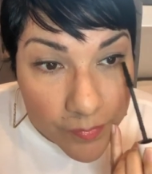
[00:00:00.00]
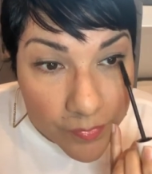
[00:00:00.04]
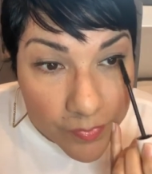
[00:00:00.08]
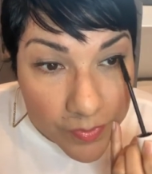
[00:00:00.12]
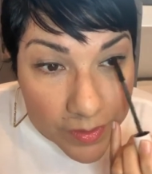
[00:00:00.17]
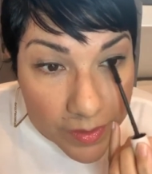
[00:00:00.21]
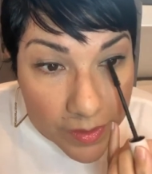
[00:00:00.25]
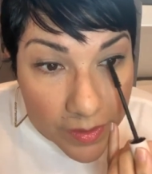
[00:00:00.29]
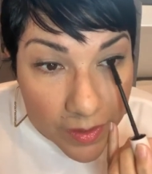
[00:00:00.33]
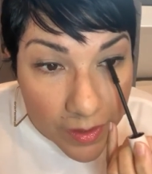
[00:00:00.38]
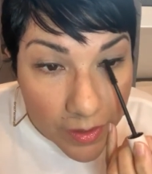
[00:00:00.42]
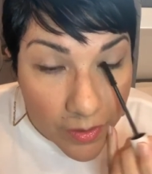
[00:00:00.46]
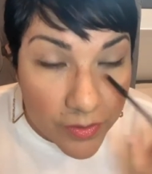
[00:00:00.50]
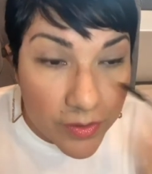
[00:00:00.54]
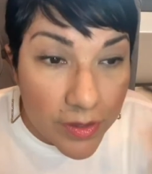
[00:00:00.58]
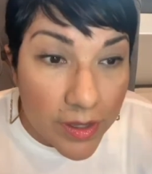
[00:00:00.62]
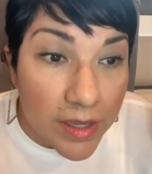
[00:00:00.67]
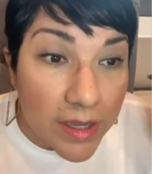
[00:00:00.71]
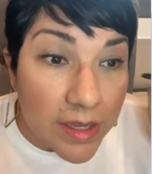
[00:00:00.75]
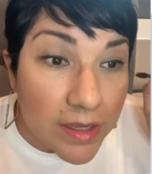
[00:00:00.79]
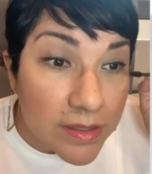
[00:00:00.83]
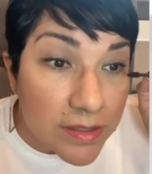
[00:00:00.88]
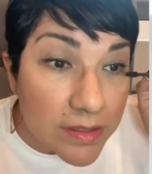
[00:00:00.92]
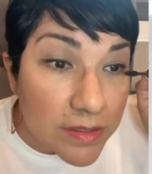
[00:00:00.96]
okay,
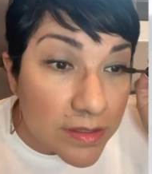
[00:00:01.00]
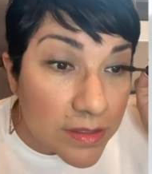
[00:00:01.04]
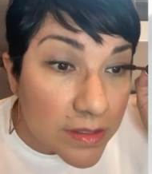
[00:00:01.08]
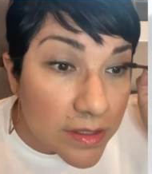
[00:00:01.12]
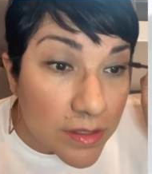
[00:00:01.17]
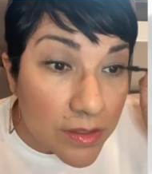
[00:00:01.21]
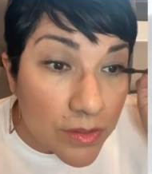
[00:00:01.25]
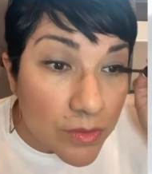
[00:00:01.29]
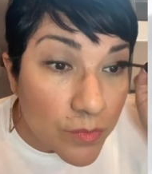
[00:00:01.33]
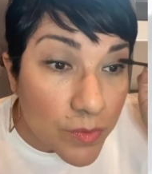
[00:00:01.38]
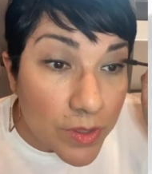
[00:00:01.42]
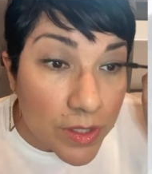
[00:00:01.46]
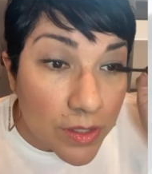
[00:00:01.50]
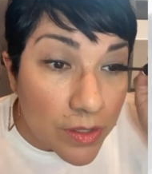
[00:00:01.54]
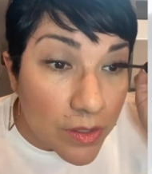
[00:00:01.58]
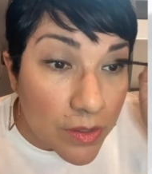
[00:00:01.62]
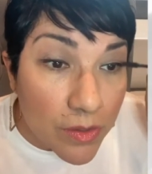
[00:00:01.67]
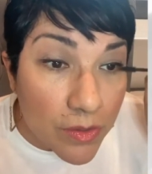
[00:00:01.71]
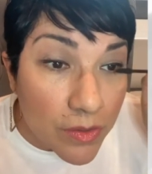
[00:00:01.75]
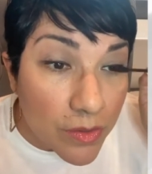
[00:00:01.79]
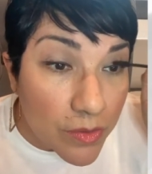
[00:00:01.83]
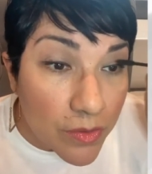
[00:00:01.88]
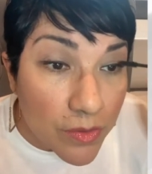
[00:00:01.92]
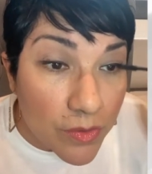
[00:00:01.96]
here we
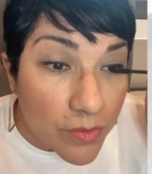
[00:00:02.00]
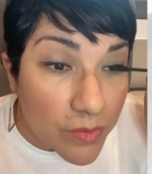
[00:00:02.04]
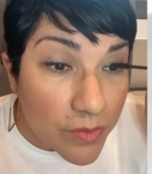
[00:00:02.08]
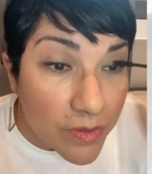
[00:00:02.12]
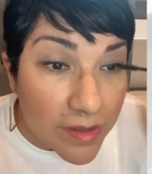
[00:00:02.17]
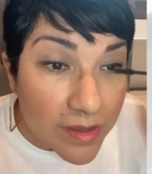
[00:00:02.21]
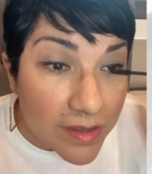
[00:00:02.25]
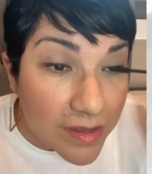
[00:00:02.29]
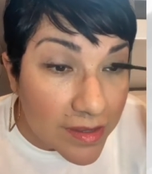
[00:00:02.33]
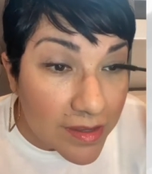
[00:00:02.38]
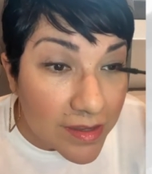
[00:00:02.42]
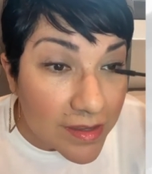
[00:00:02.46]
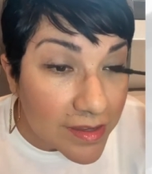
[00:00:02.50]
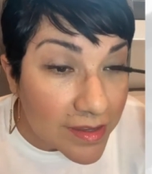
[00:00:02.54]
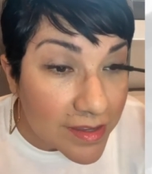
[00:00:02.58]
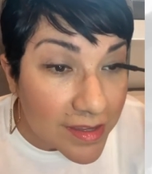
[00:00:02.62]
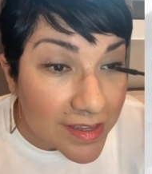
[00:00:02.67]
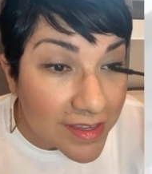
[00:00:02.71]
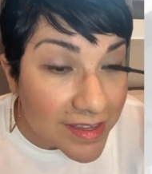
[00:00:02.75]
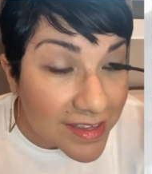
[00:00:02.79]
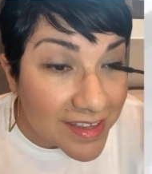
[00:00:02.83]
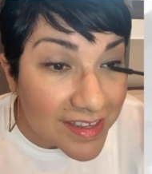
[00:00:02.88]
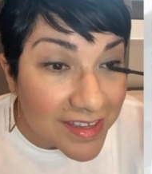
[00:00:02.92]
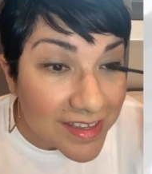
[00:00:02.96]
go.
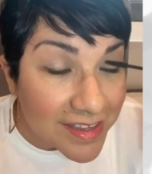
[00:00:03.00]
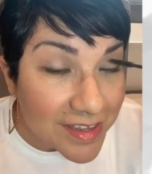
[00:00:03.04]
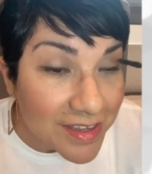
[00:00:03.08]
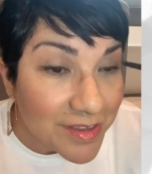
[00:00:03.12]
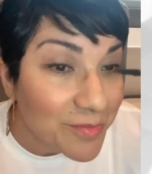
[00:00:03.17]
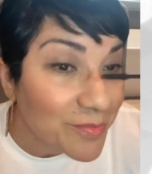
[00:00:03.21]
My